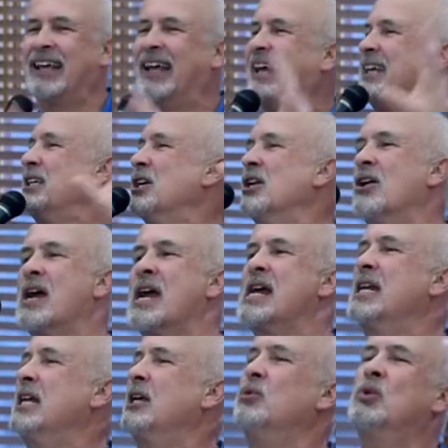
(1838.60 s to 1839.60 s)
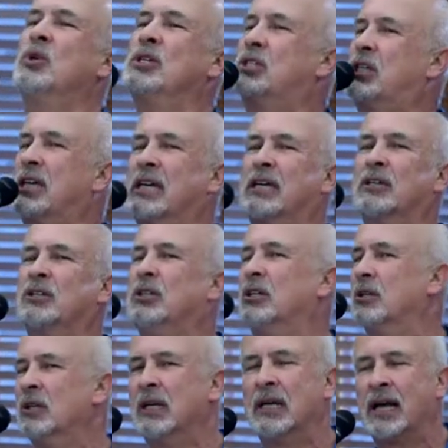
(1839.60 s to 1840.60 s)
and, he would tell
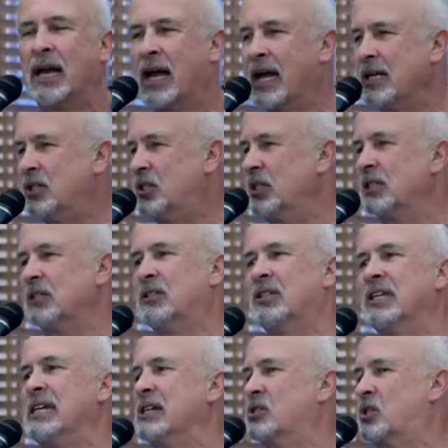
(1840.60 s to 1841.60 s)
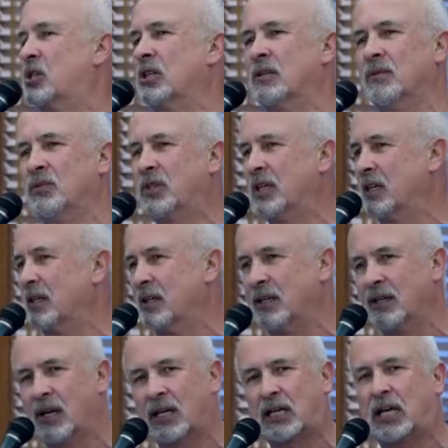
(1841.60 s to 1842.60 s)
you, I did things that,
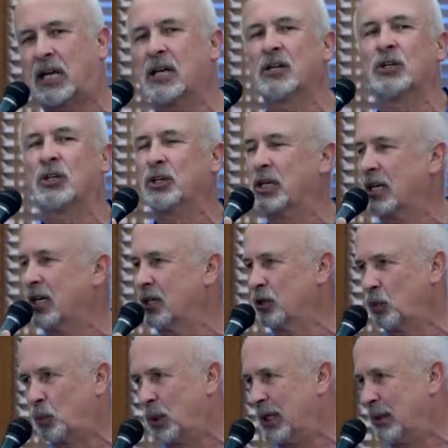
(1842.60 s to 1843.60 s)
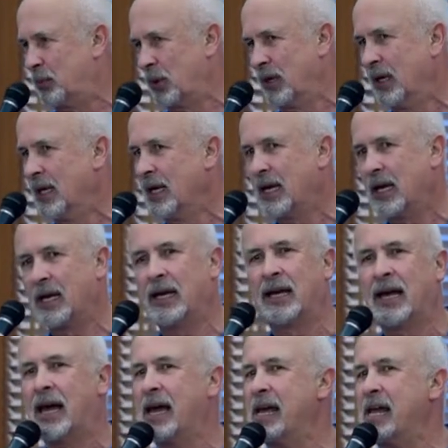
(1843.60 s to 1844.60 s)
that killed other people.
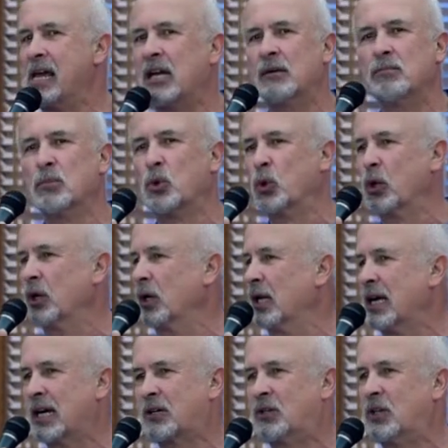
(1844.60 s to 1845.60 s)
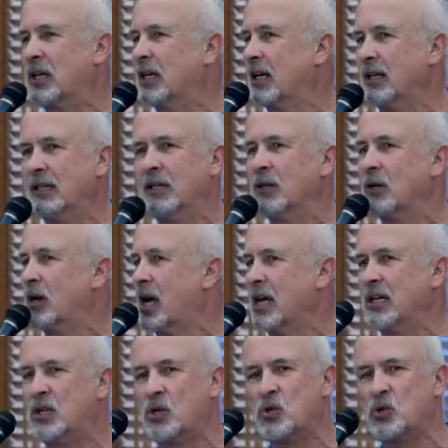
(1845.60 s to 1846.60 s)
Uh, I had more luck than I, you know, I
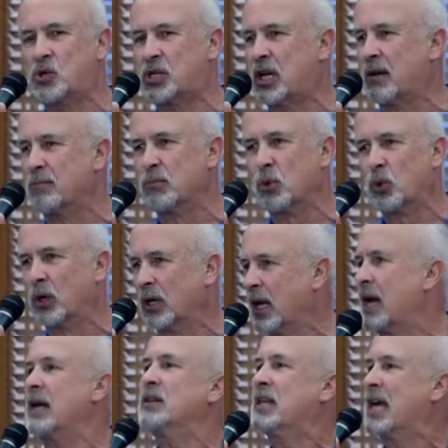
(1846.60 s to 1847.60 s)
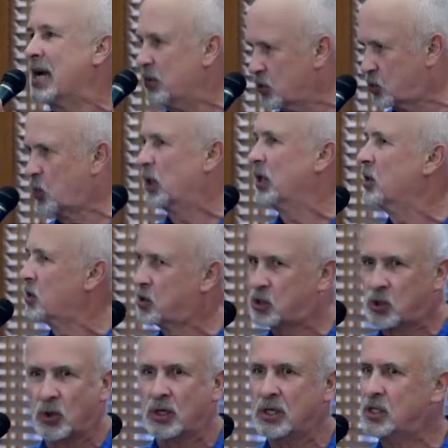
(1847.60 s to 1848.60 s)
used up more luck. And that was one of those
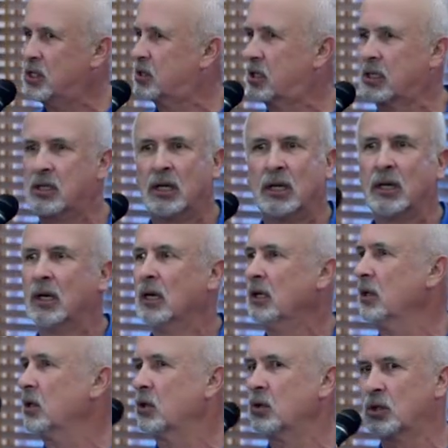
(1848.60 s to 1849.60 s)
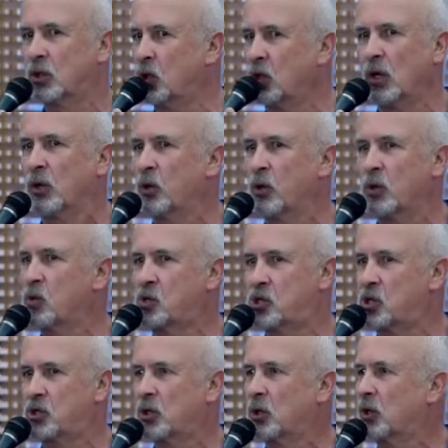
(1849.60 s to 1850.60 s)
stories. He said, you know, the good Lord was
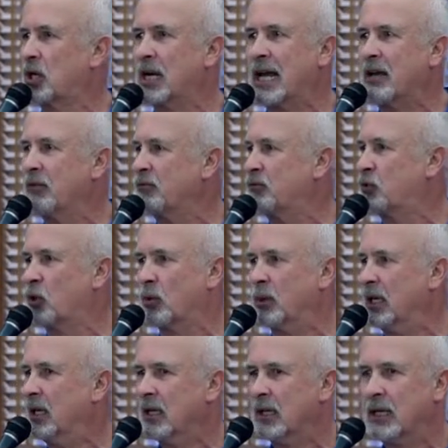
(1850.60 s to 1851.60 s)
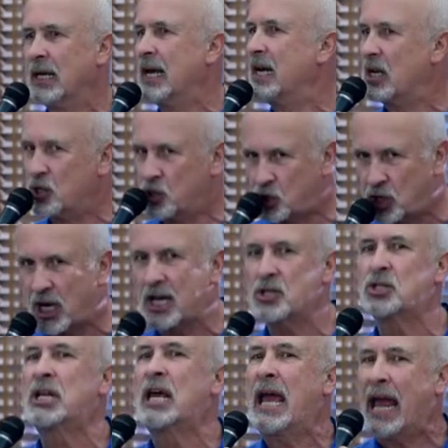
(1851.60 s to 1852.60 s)
just looking out for me. And it
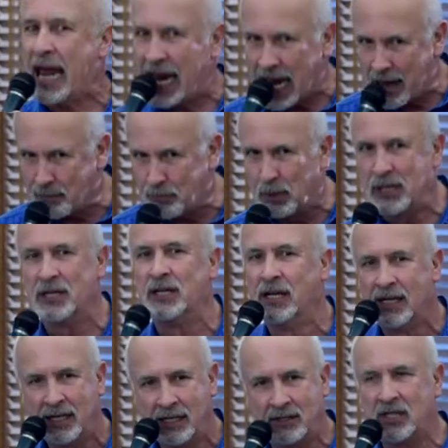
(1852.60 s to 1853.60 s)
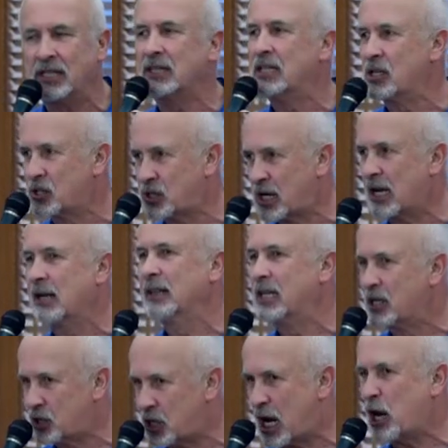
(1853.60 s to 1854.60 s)
just happened that this,
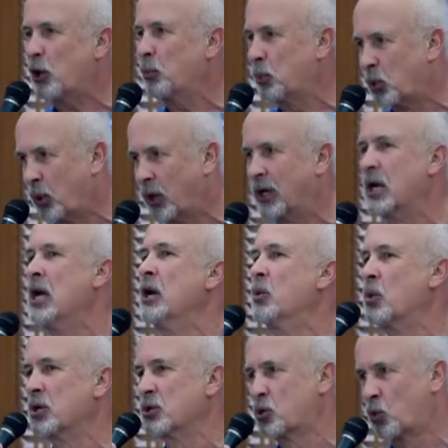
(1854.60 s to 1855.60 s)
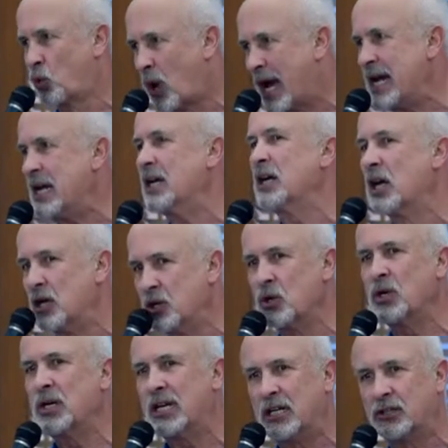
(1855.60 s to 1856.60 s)
this airport was right
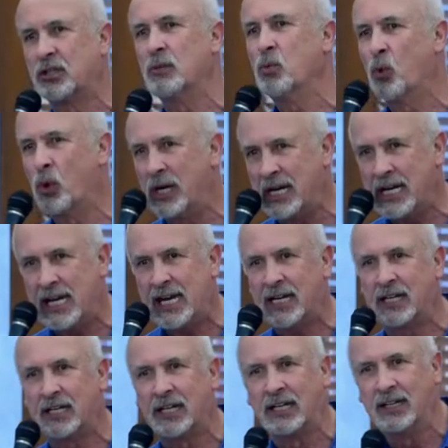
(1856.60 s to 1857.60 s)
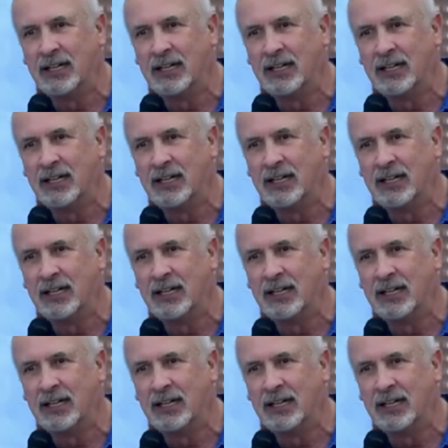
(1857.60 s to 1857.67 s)
underneath him when he needed